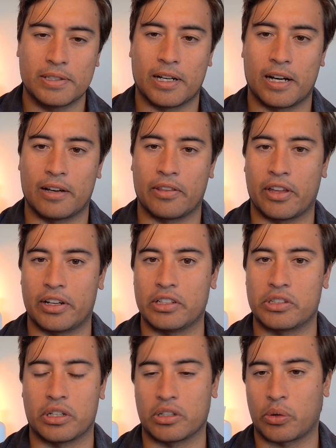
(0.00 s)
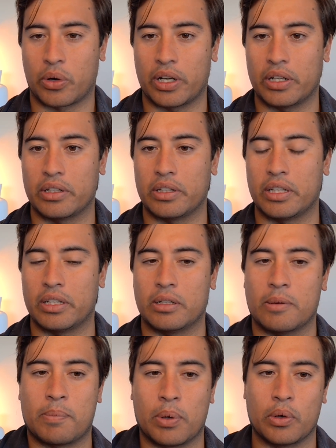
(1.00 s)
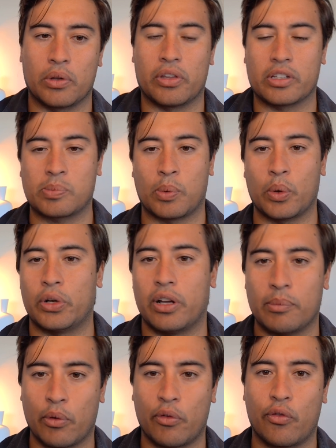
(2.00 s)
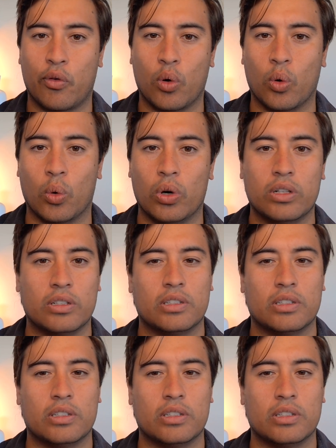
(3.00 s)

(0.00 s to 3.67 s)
that in Duncraig in Perth. That's point number 4.